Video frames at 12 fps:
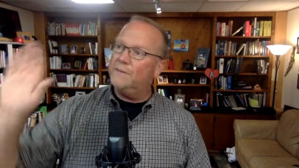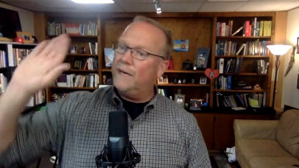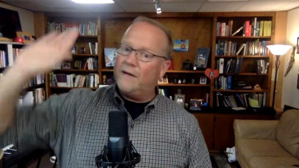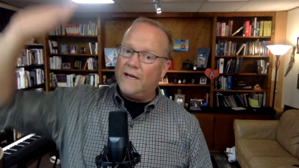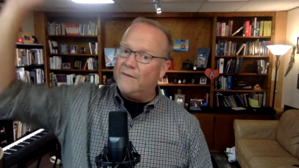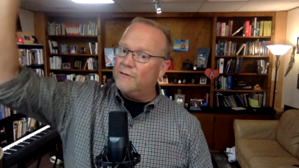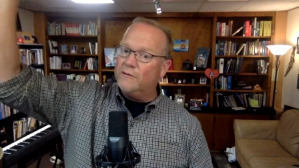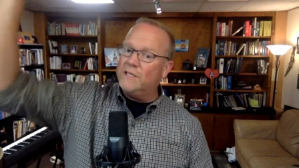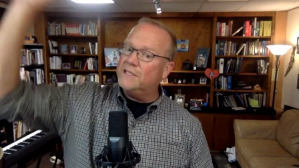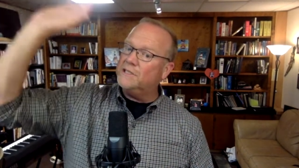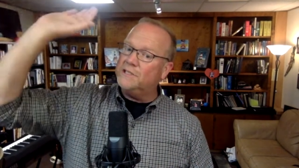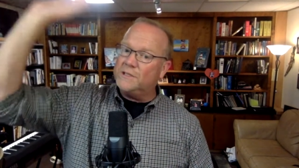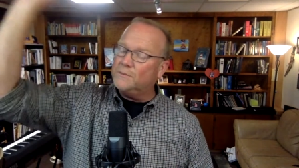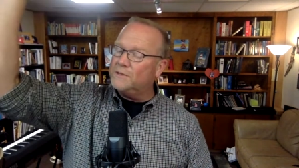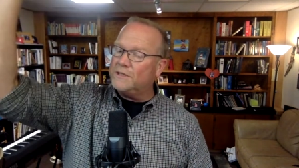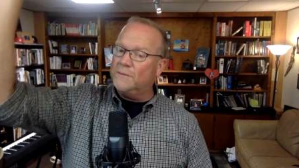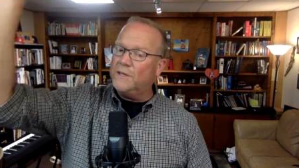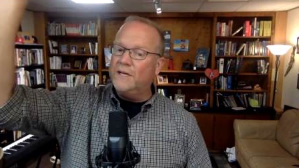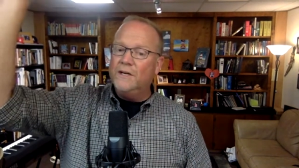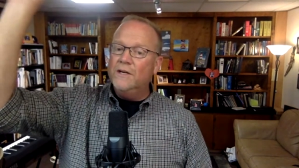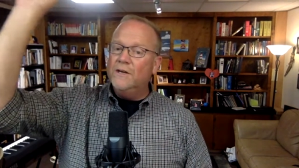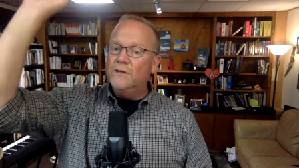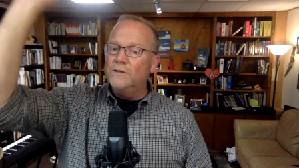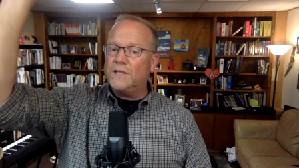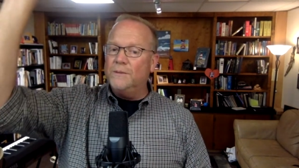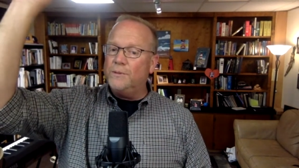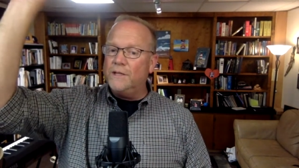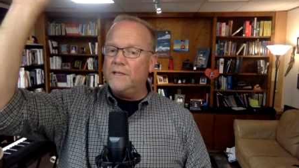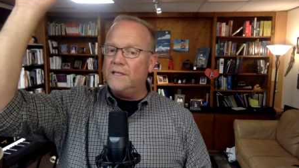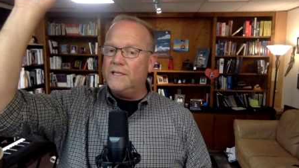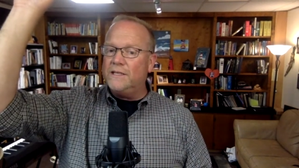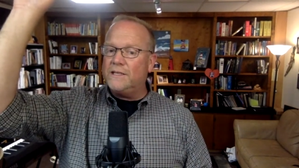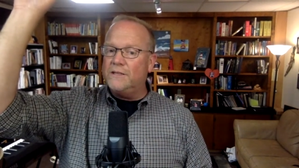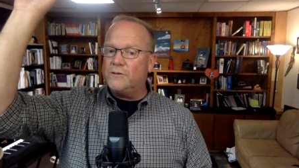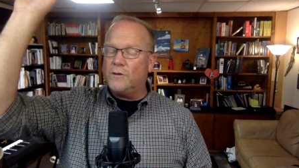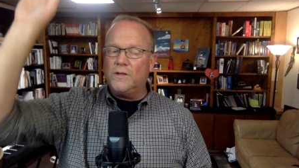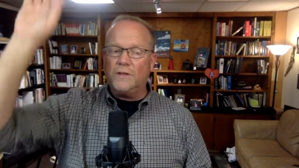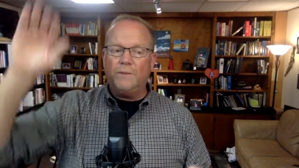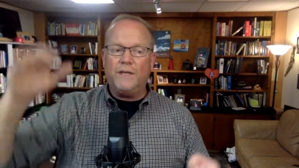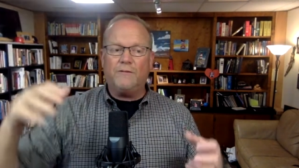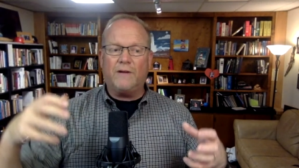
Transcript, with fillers: I don't have a relationship with somebody who's completely controlling me.